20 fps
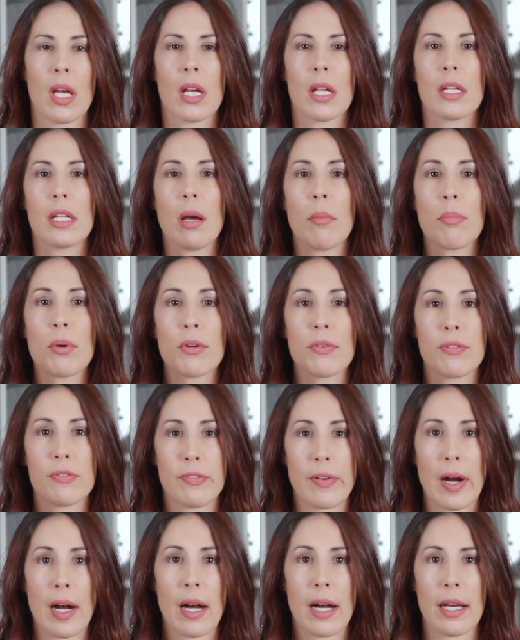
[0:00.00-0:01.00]
Number
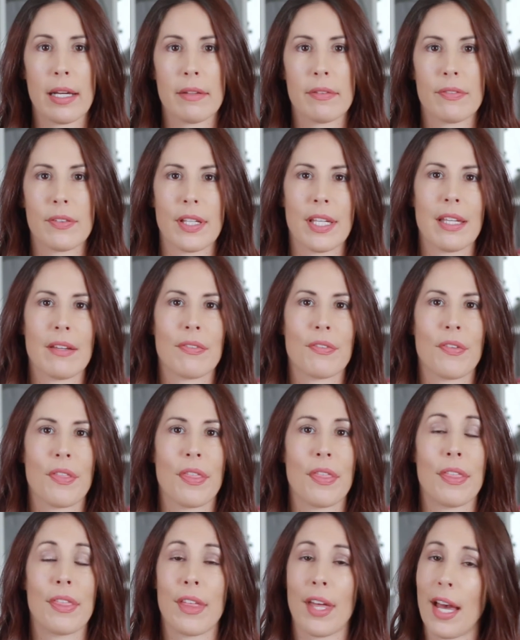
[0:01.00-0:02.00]
5, if
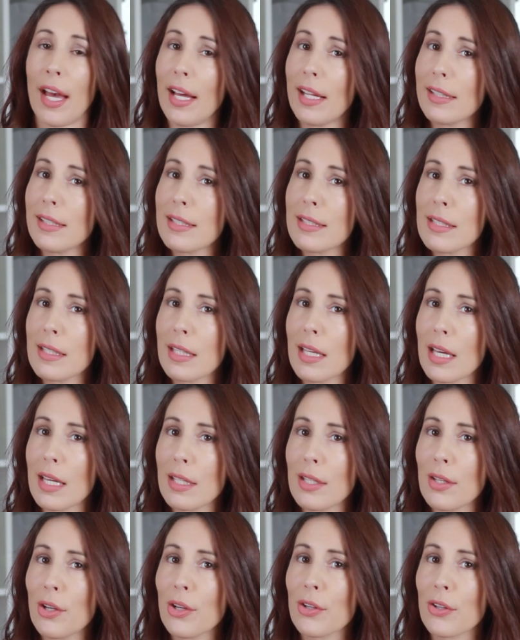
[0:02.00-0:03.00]
that doesn't
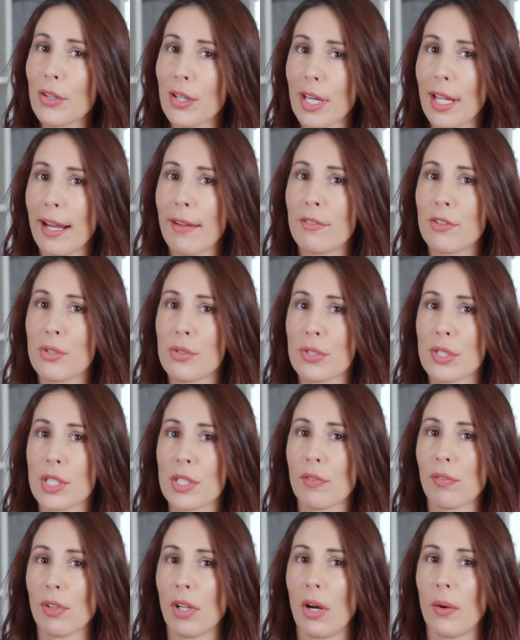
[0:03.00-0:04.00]
get your creative
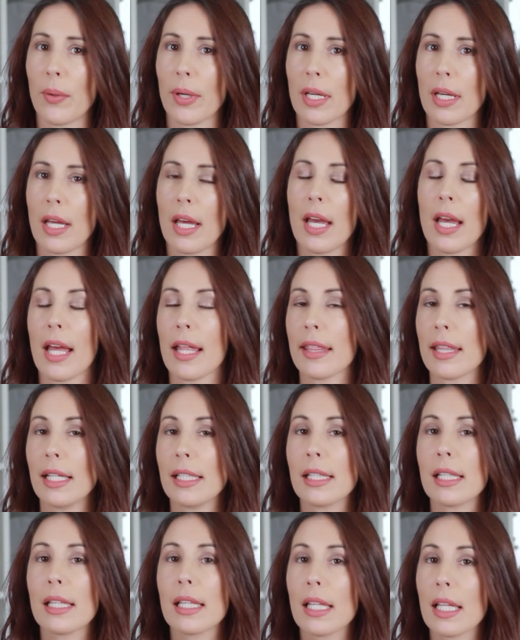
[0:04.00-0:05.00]
juices flowing,
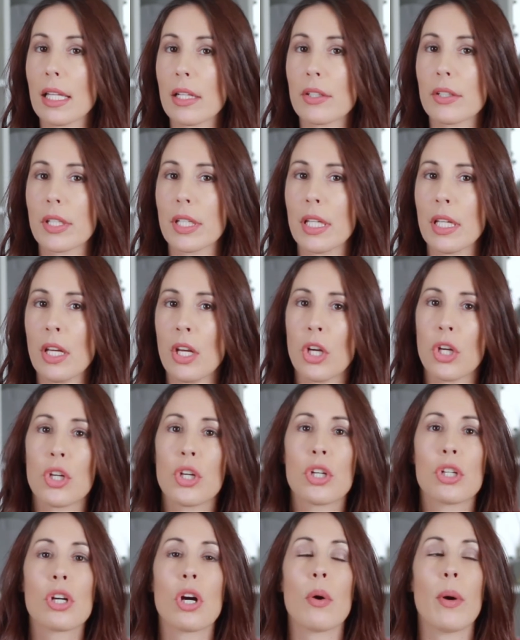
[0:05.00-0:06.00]
then literally
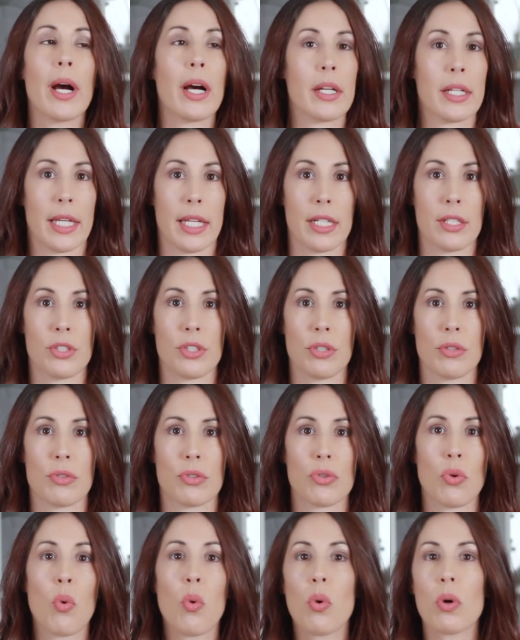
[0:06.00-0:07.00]
go out and get a
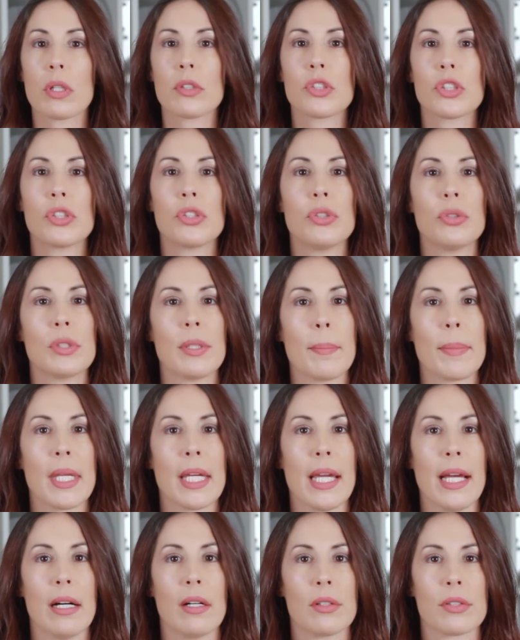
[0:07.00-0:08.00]
juice or just do
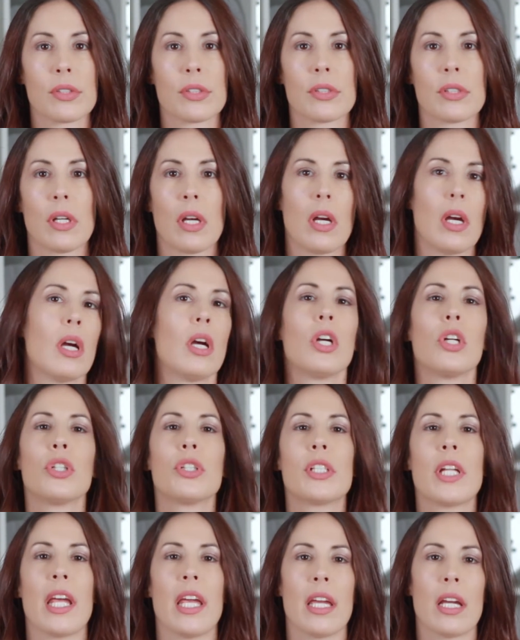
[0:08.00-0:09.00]
something else.
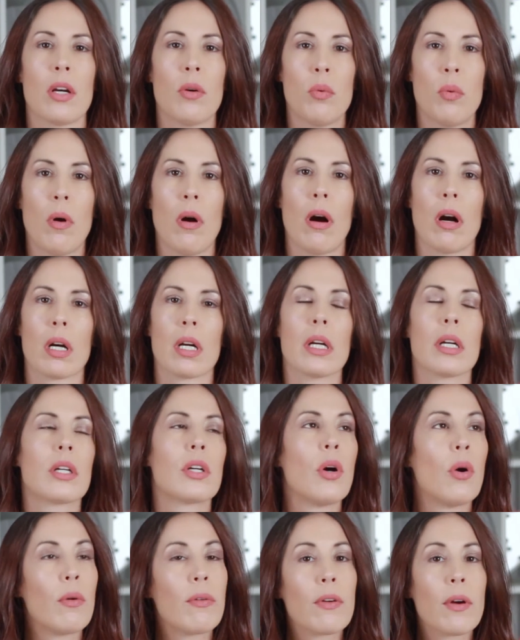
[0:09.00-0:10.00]
Take a walk,
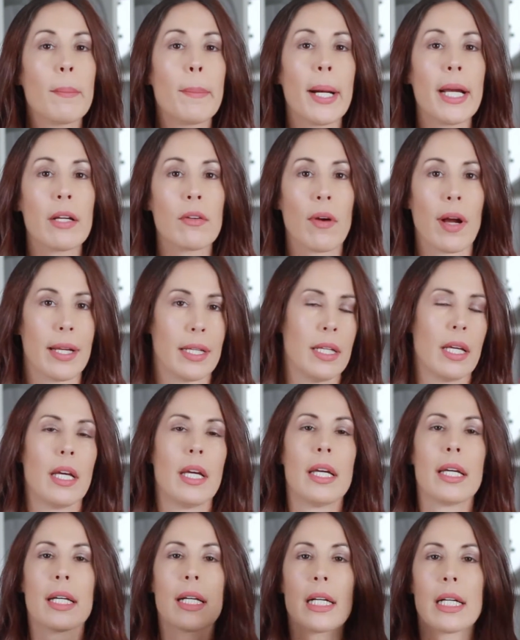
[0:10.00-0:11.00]
go for a bike ride,
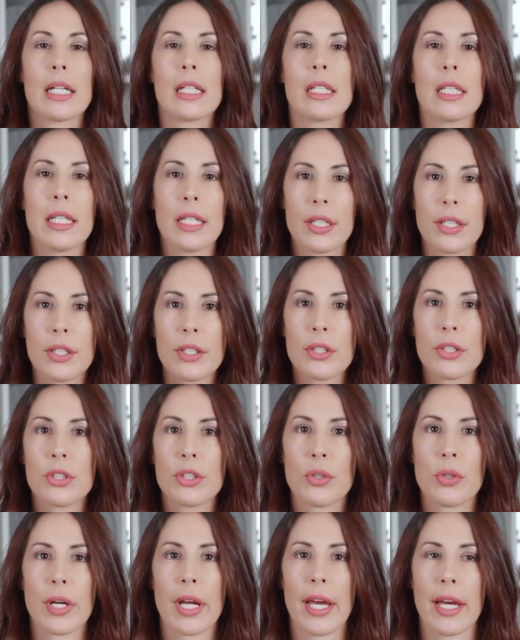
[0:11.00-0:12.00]
clear
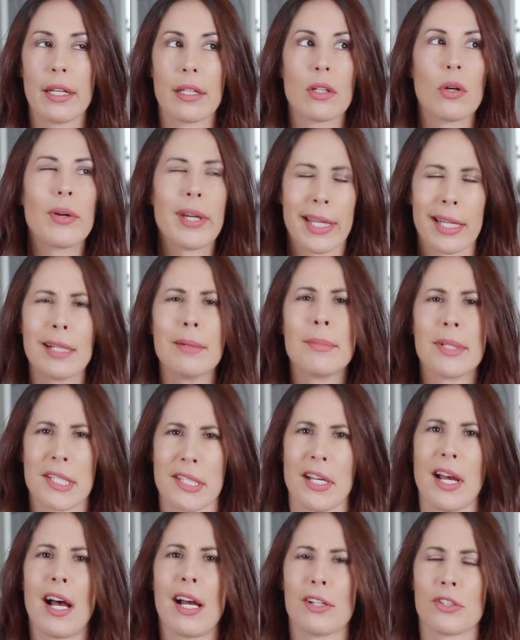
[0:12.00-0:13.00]
your head, go get a
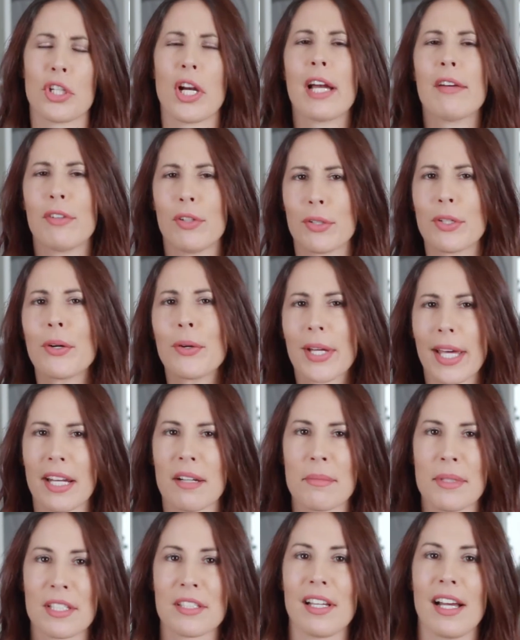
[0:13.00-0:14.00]
massage. I wrote go get a
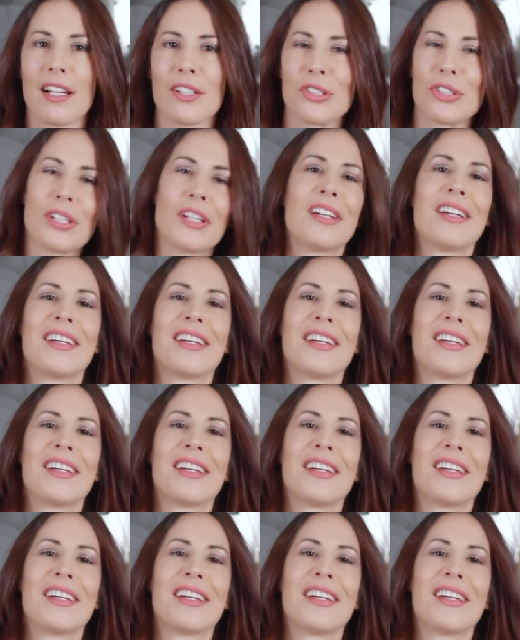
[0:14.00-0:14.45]
massage.